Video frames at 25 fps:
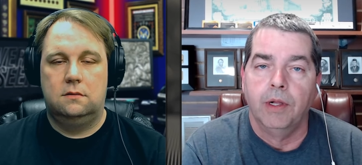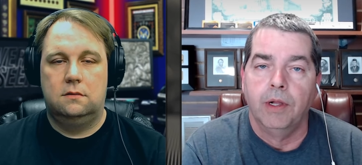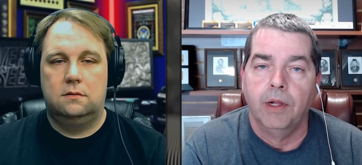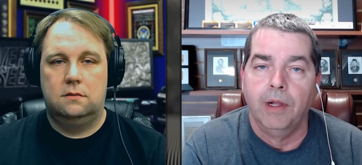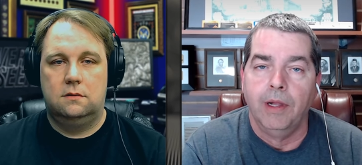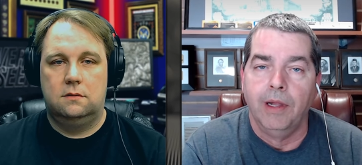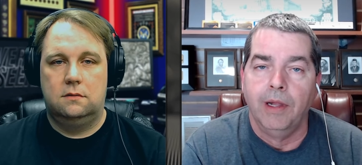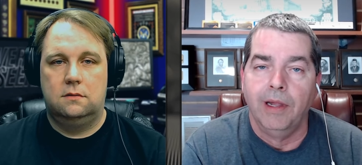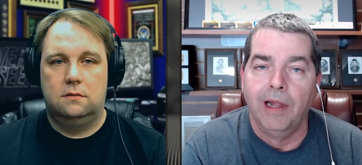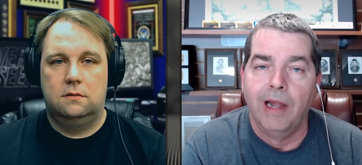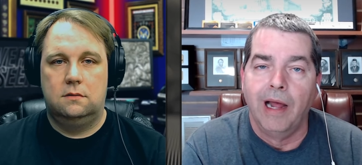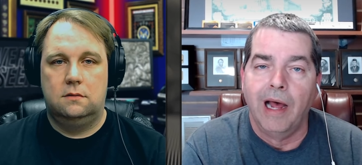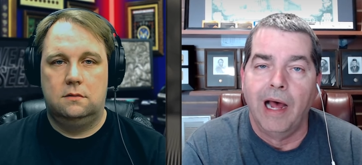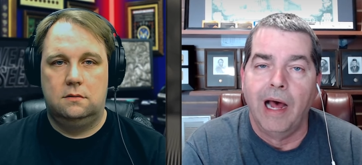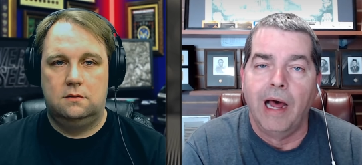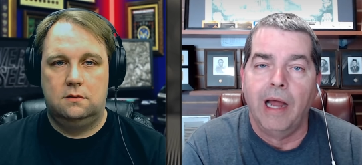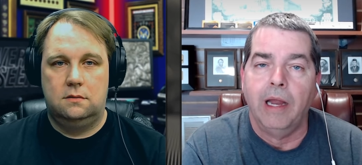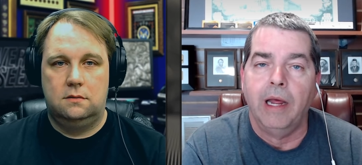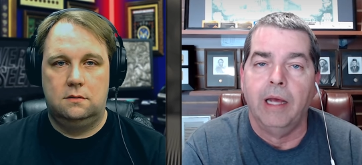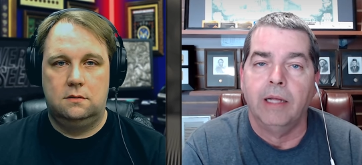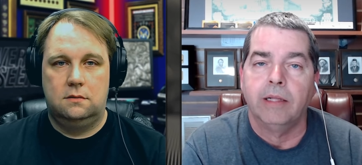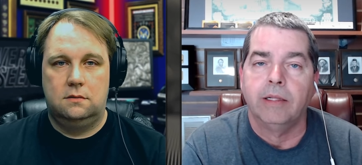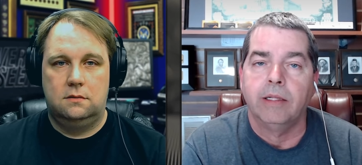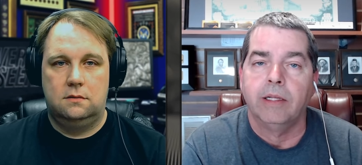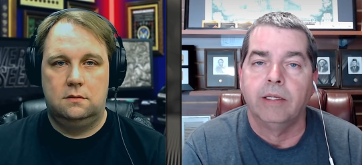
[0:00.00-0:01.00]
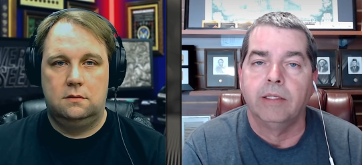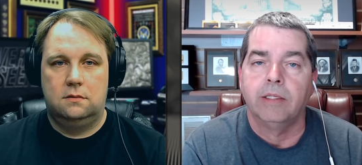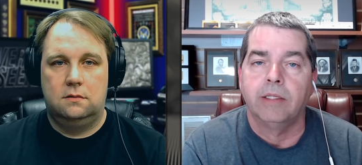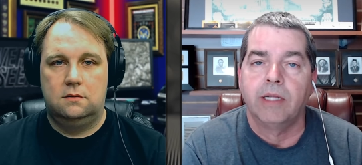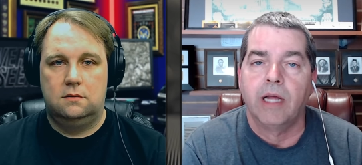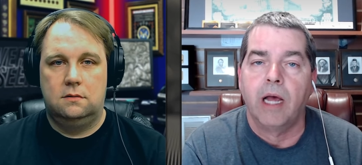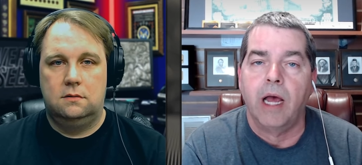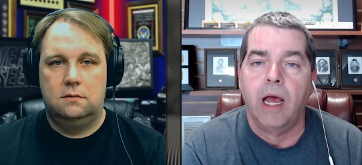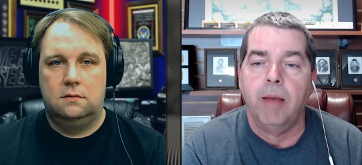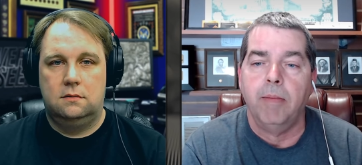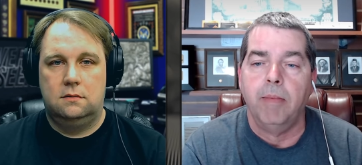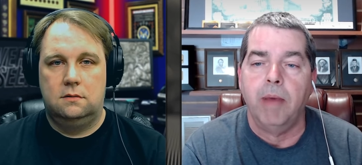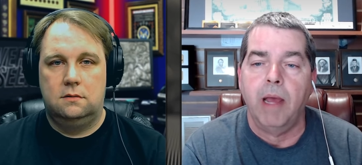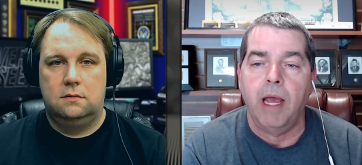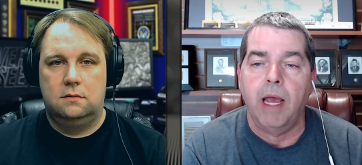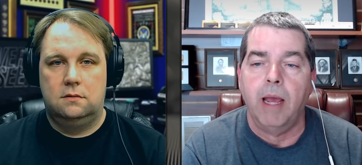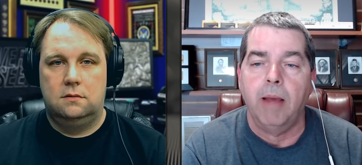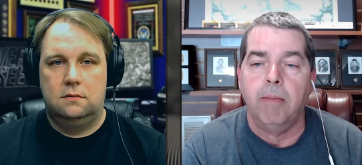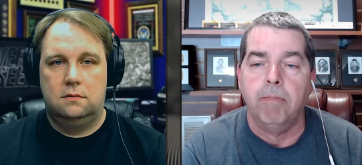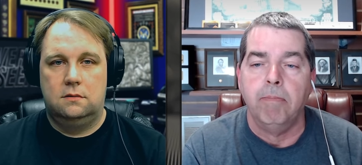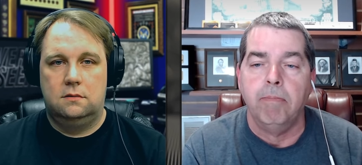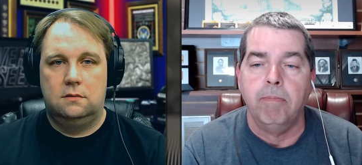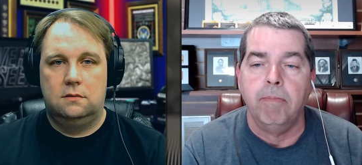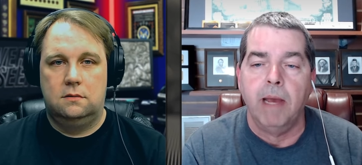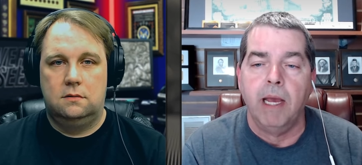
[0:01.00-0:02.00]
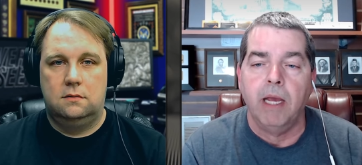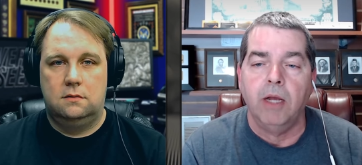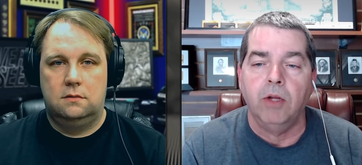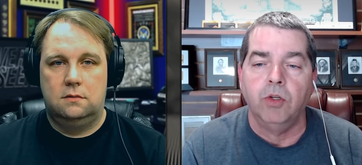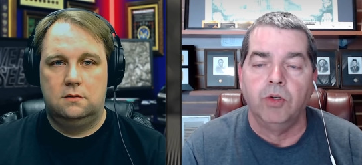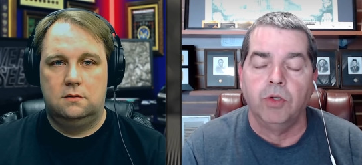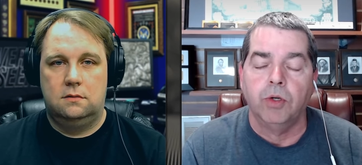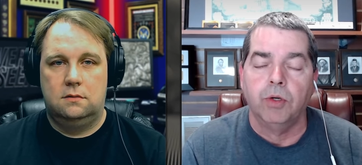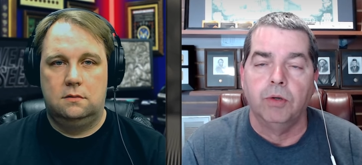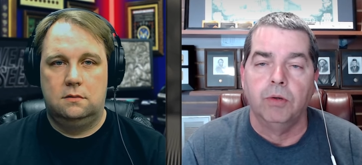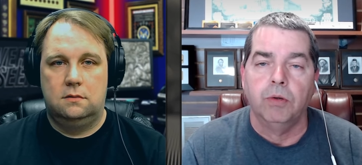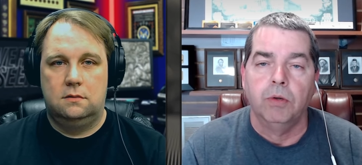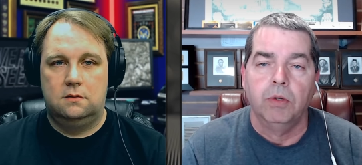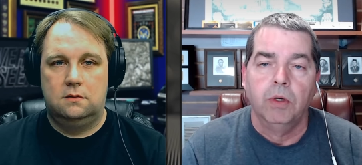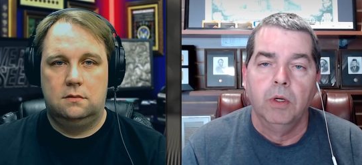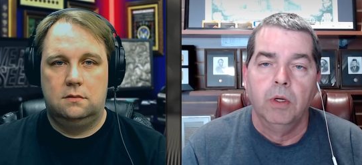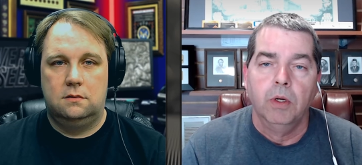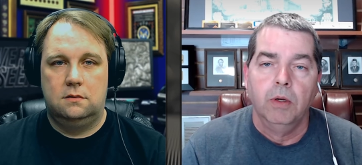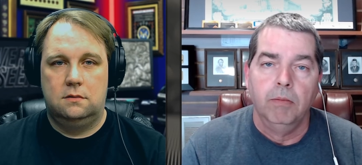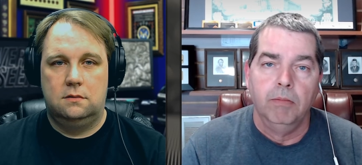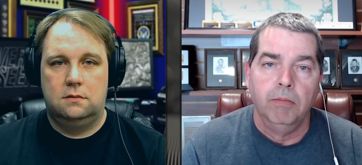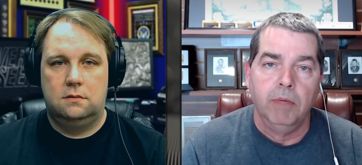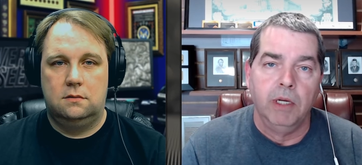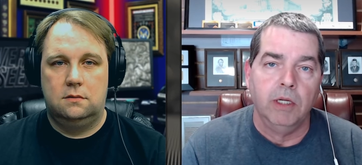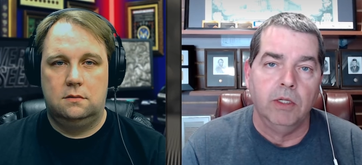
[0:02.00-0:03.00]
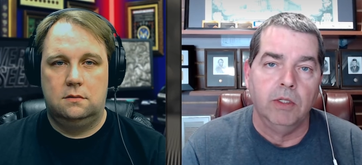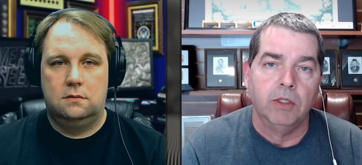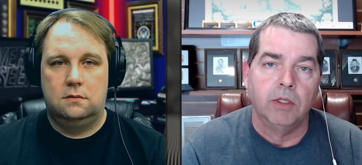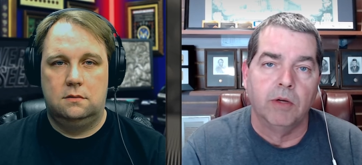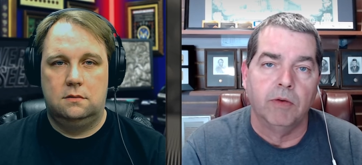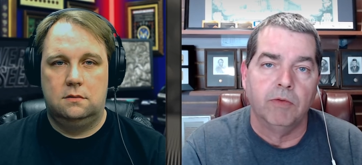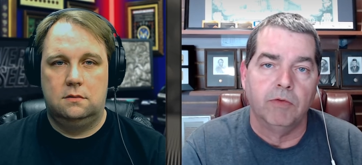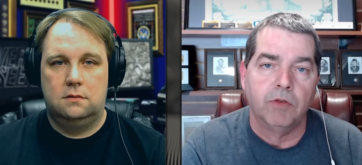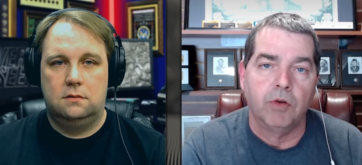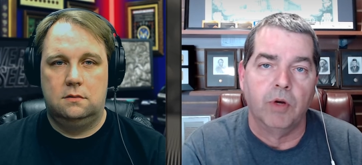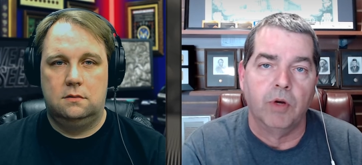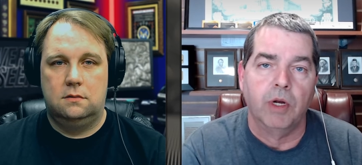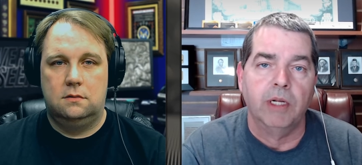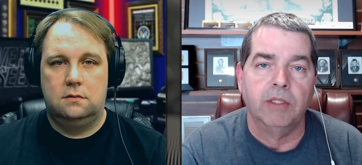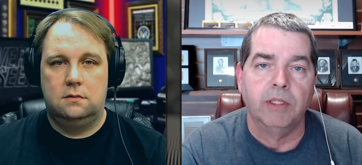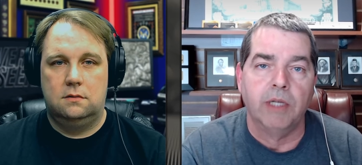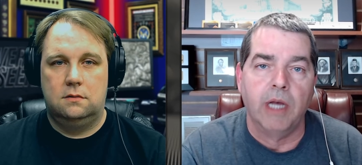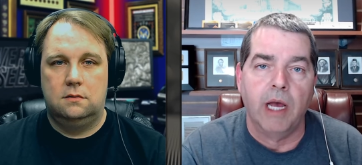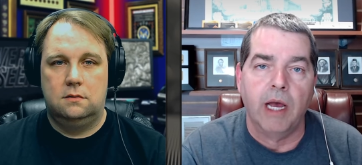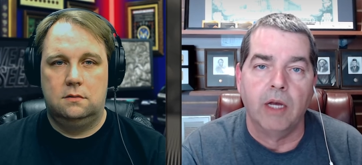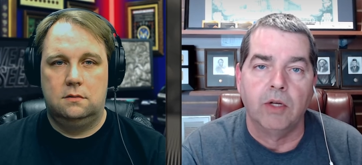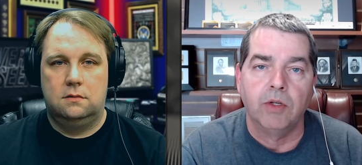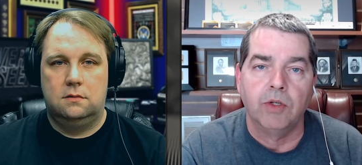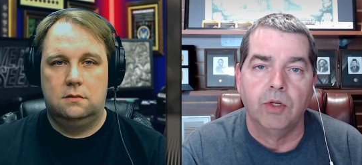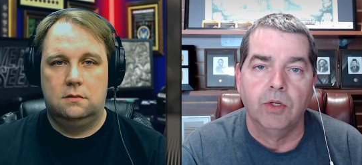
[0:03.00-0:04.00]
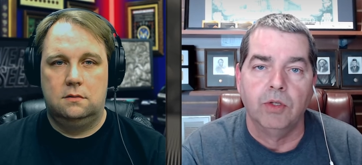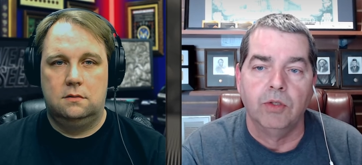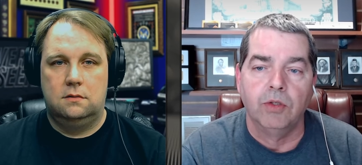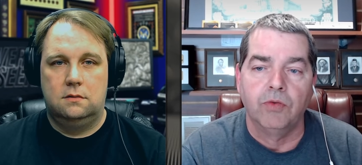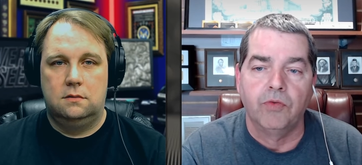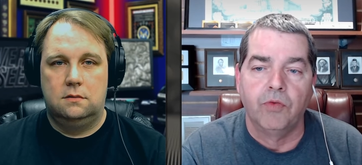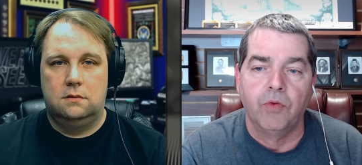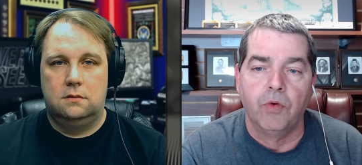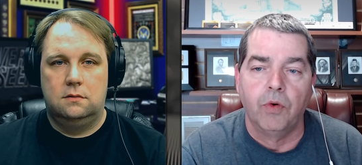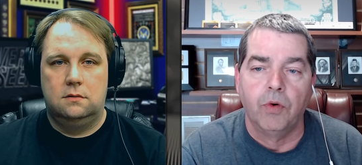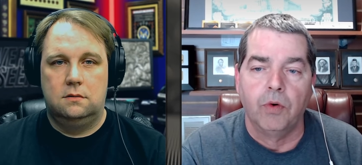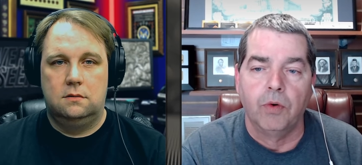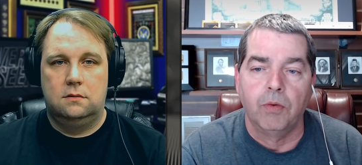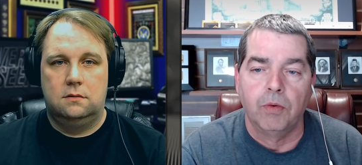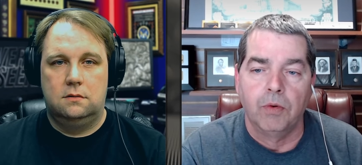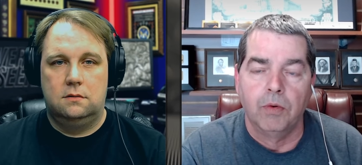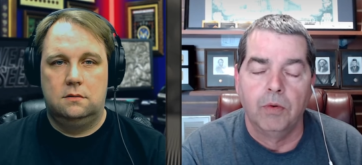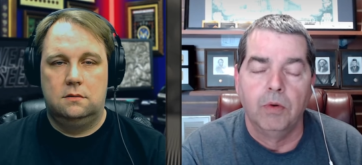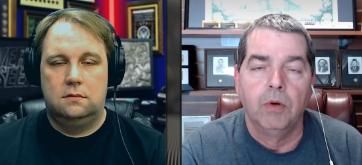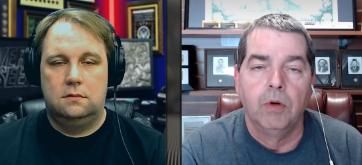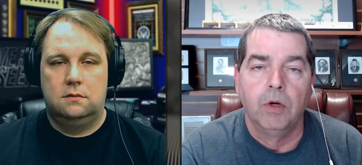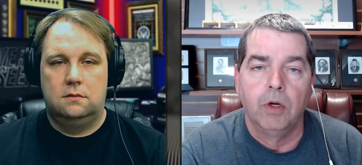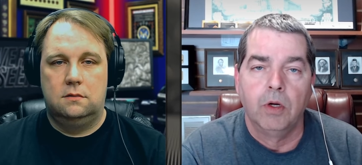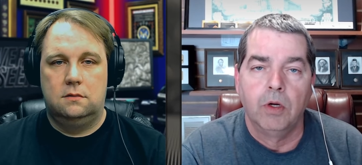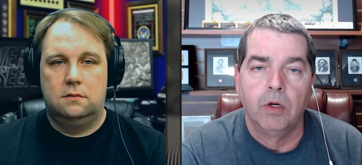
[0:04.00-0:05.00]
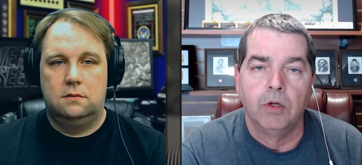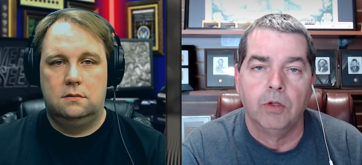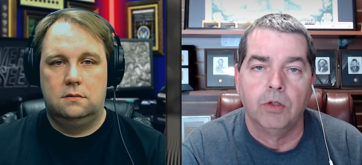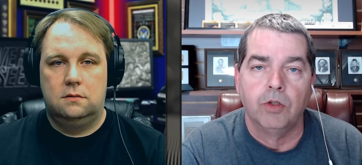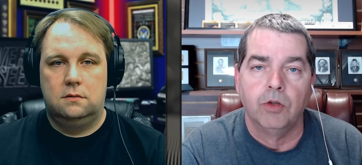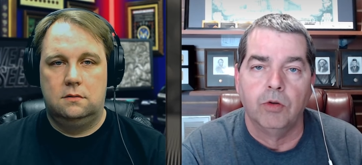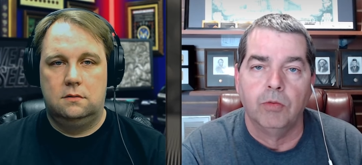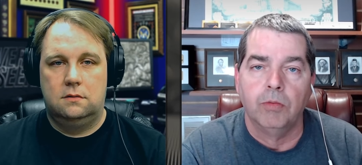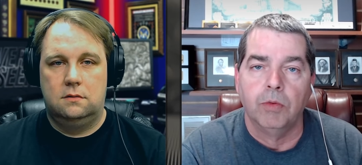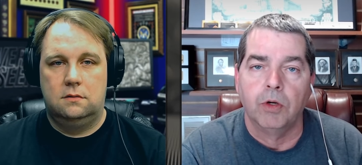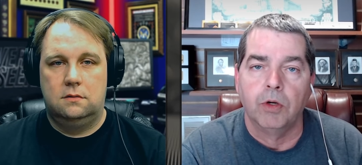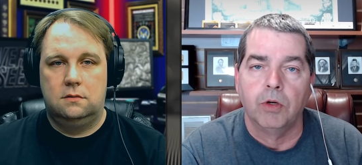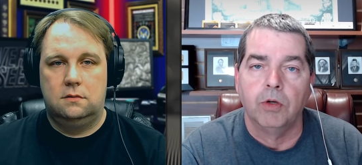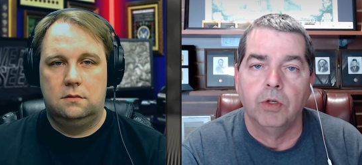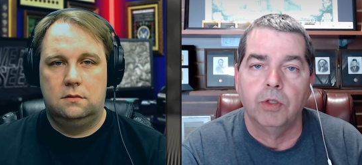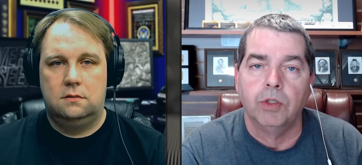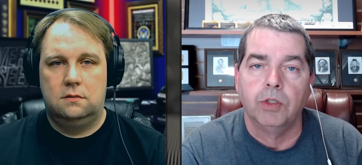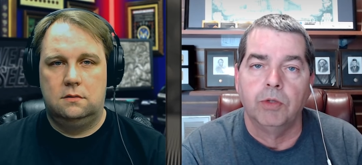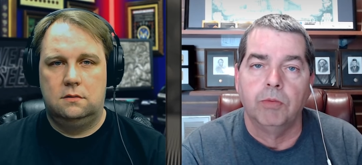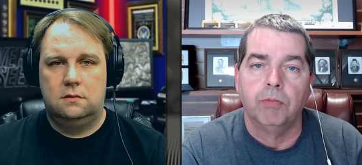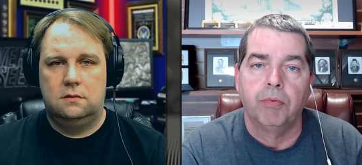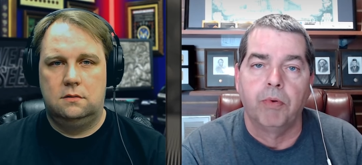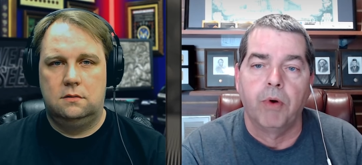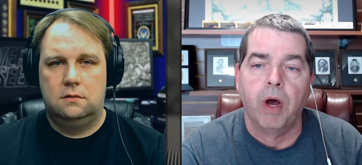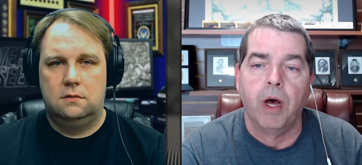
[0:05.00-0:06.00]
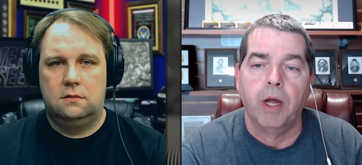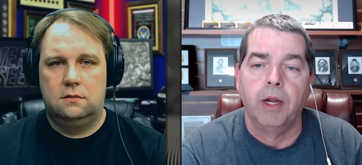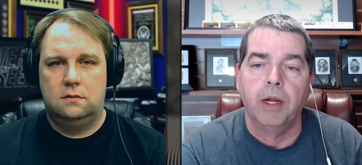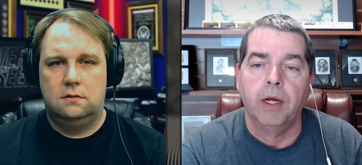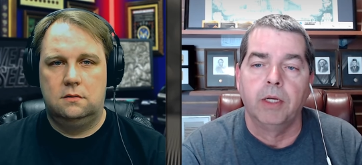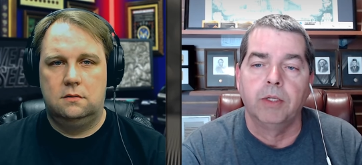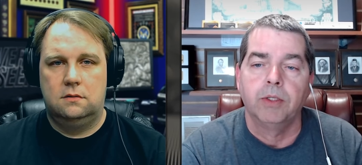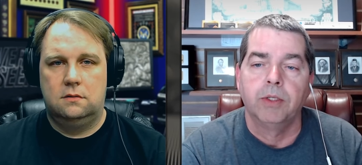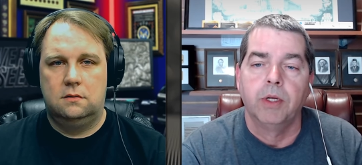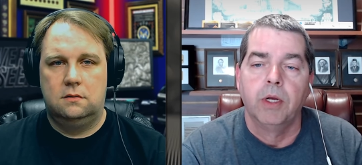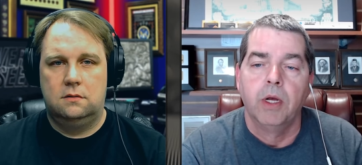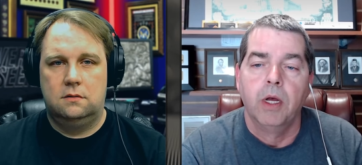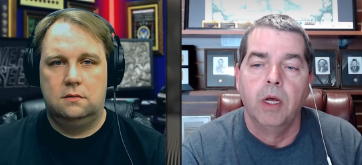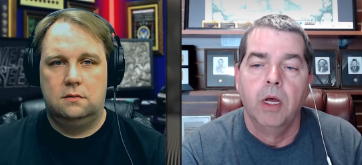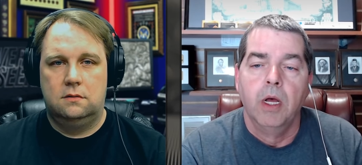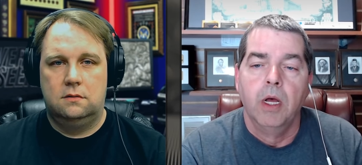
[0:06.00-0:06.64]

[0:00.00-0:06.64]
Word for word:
Speaker 1: not at this time a major means of transactions for consumer goods and products.